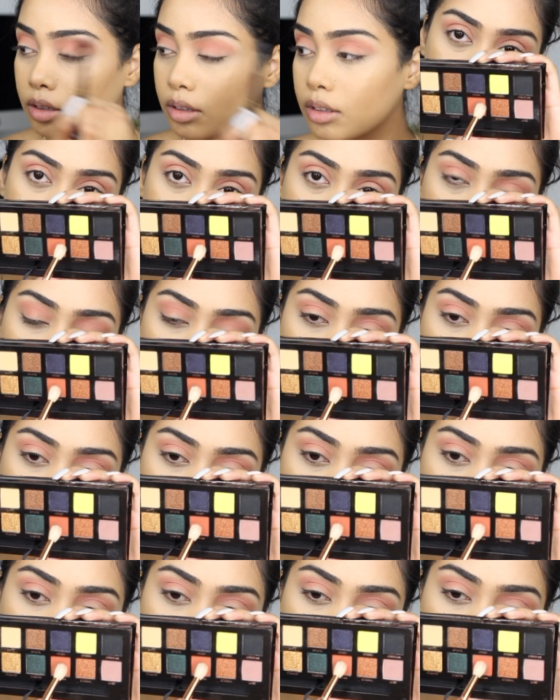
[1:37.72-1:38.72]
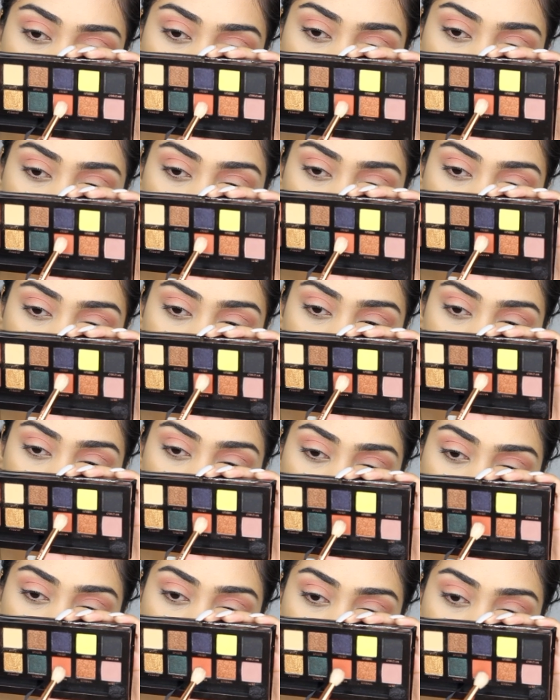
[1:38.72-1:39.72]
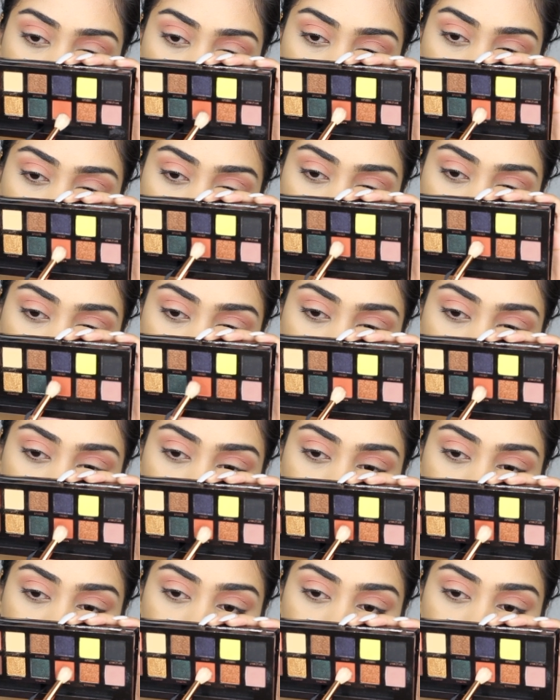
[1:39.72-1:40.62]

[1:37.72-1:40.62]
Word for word: Next I'm going into the shade Saturn